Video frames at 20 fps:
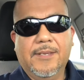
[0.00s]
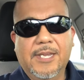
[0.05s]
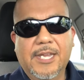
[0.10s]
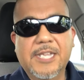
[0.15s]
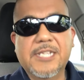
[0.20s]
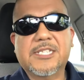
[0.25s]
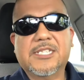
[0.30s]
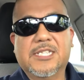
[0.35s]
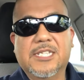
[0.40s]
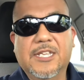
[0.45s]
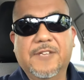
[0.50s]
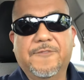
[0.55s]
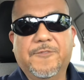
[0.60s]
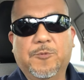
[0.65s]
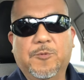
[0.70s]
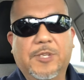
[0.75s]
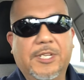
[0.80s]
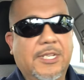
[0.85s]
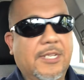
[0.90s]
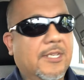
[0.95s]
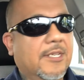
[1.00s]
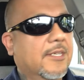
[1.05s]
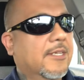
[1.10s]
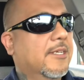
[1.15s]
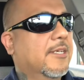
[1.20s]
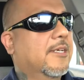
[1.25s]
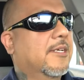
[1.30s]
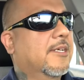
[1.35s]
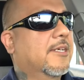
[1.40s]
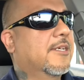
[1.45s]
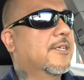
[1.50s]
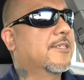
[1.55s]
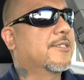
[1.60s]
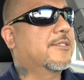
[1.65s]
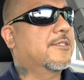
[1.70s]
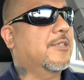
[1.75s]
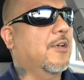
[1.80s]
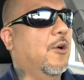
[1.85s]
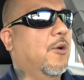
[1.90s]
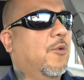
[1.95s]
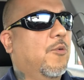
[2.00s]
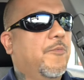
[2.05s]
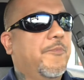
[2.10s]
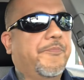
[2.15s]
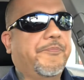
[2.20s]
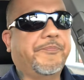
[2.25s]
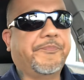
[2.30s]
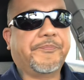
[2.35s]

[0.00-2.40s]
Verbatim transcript: it's Lyft week. So,